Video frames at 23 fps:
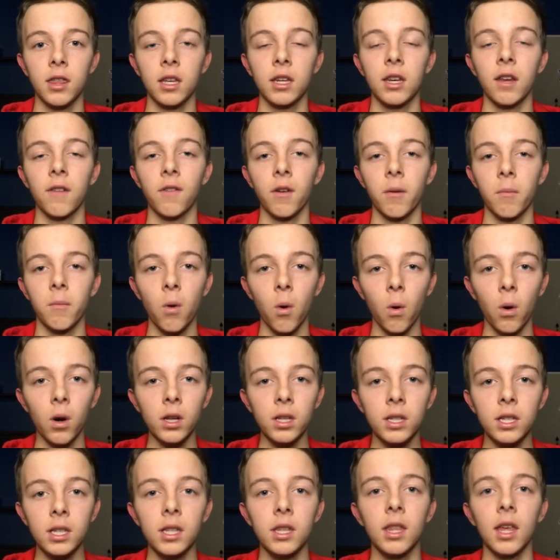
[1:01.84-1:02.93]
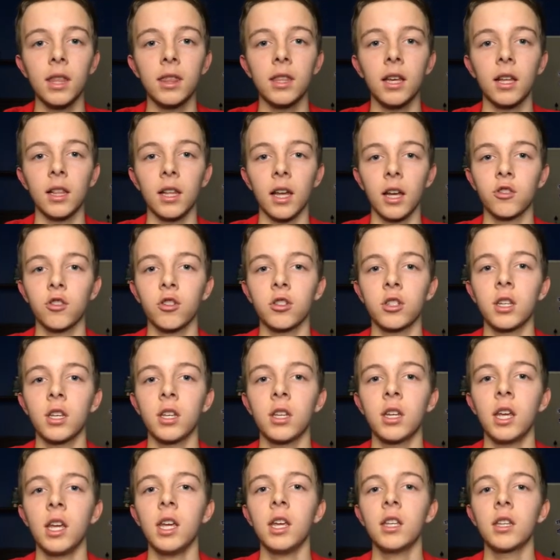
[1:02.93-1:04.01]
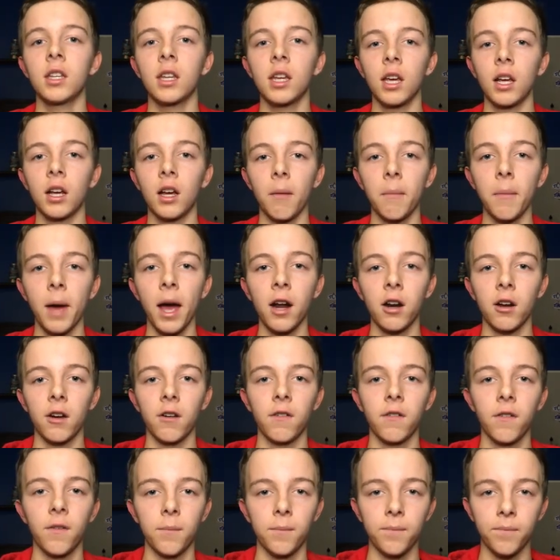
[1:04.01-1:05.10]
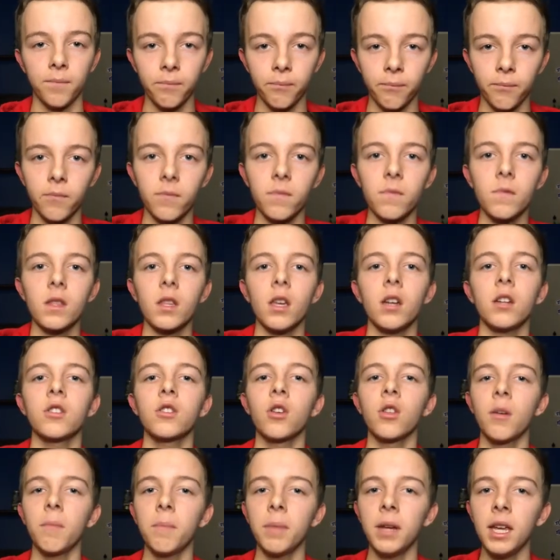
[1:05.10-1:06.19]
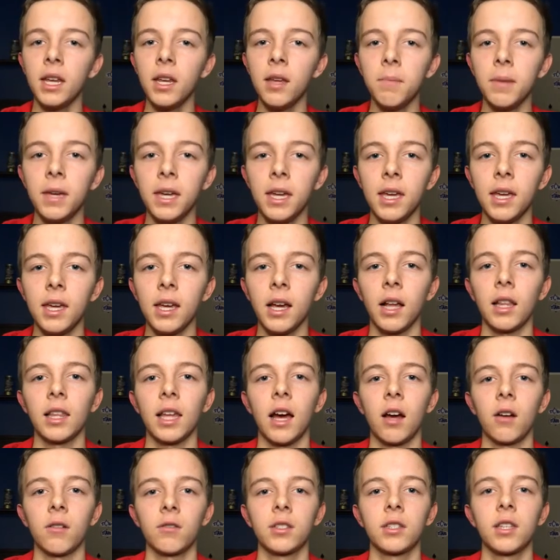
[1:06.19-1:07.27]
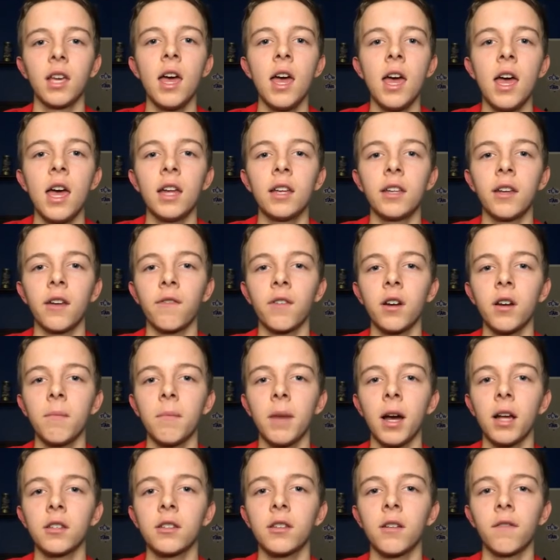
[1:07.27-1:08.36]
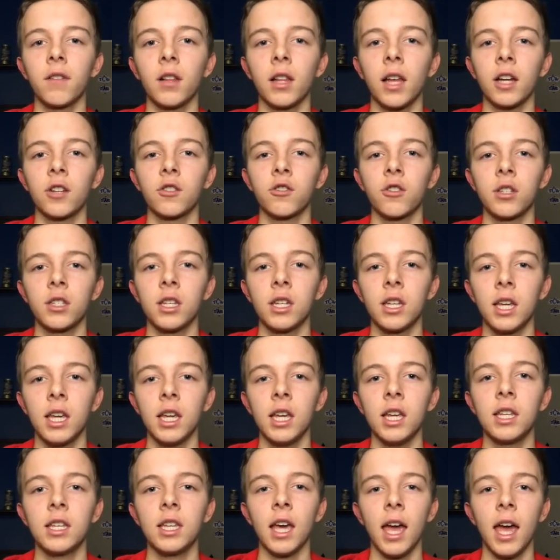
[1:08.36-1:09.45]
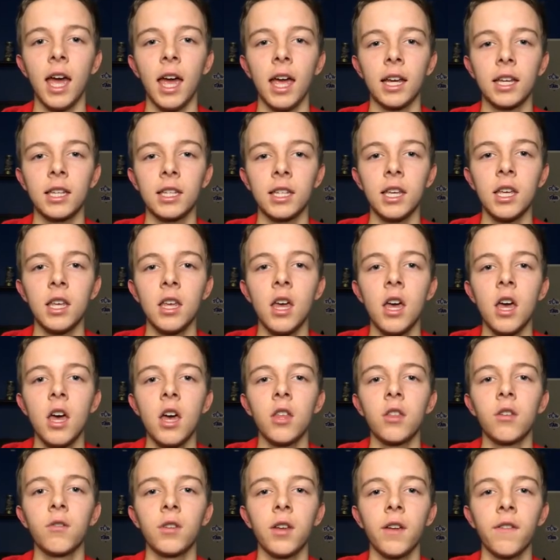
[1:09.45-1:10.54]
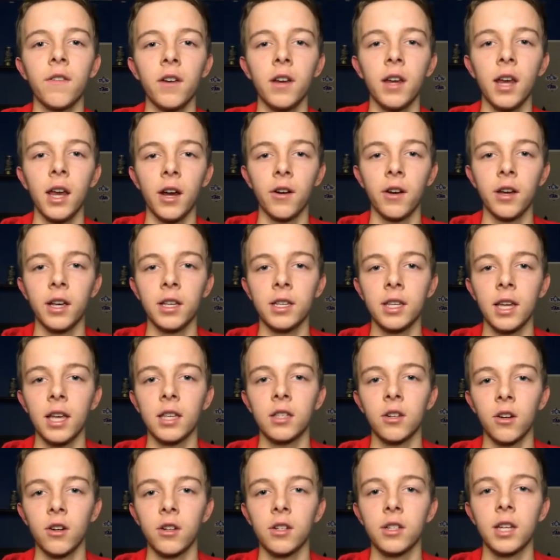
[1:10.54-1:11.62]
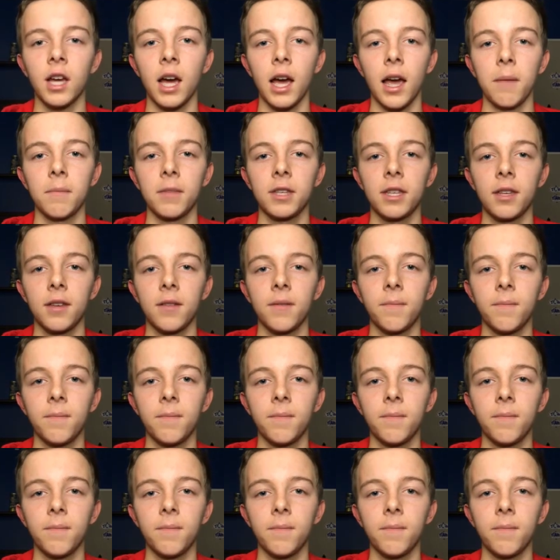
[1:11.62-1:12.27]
the different ports that the electricity can come out of. So the PDP allows different amounts of electricity to exit through different areas at certain times.